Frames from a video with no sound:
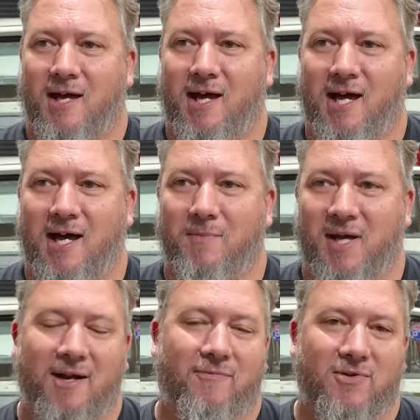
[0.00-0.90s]

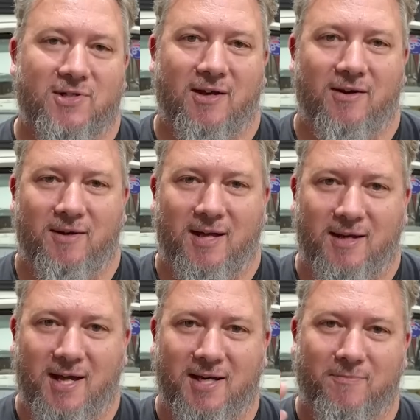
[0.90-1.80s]
And I've also
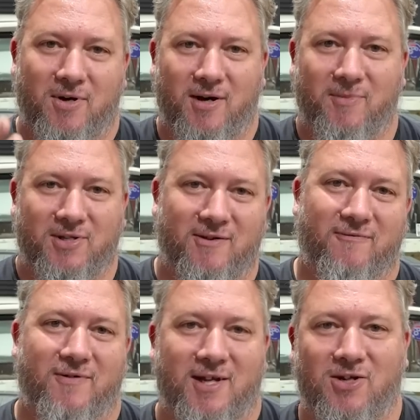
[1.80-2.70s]
had to buy
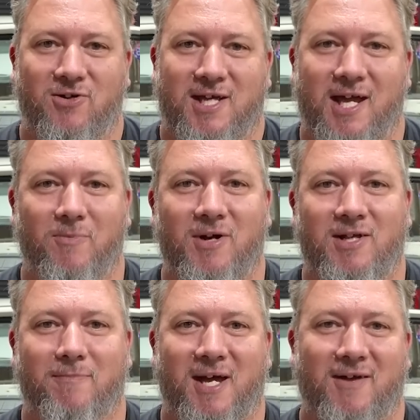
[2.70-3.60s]
myself a new camera.
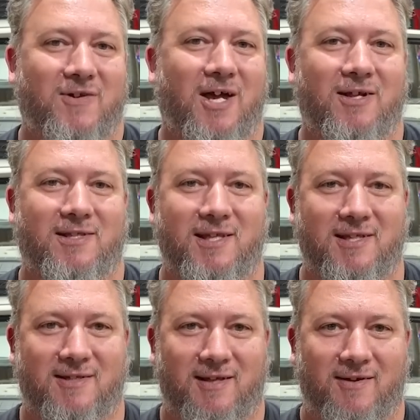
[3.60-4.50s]
You may have noticed
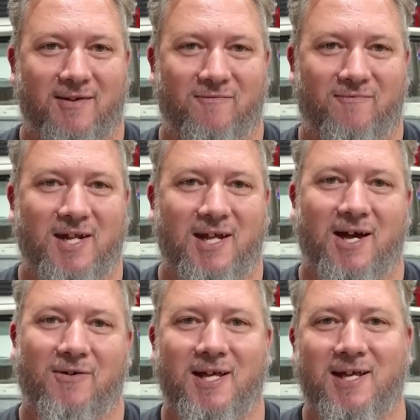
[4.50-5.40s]
this
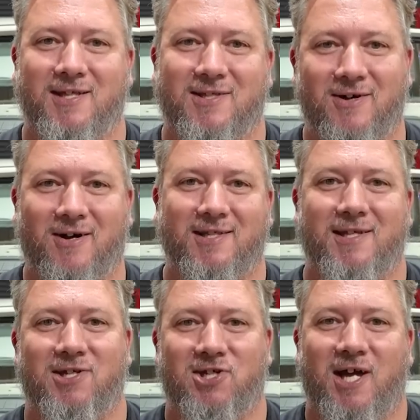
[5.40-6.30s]
video is nice
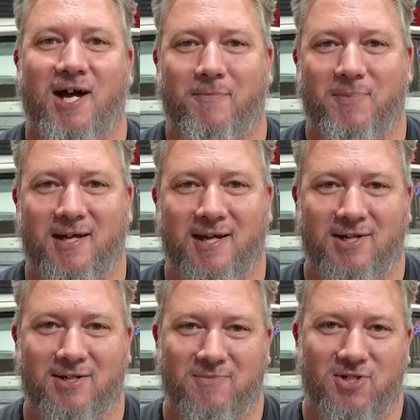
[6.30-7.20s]
and sharp
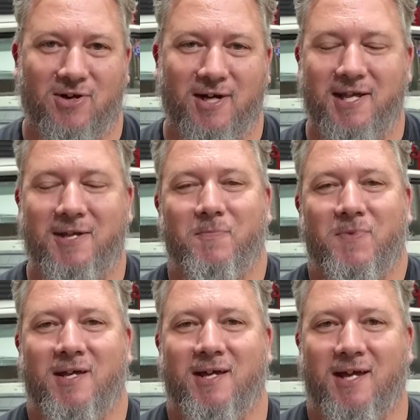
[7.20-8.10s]
and shiny
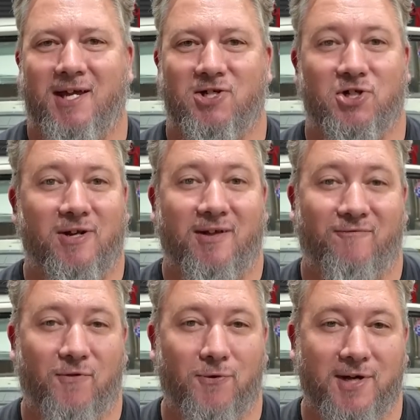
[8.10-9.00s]
and shot in
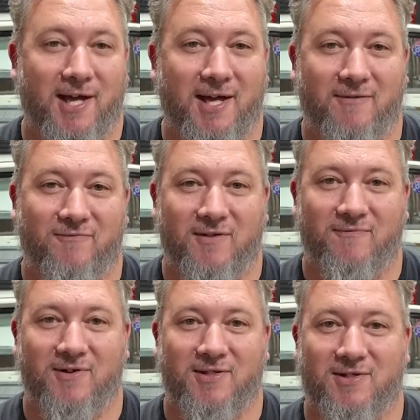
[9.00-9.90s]
4K for the
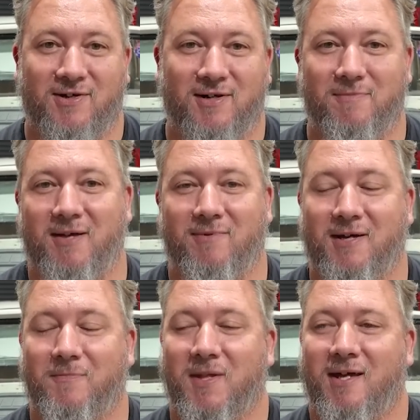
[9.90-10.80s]
first time ever.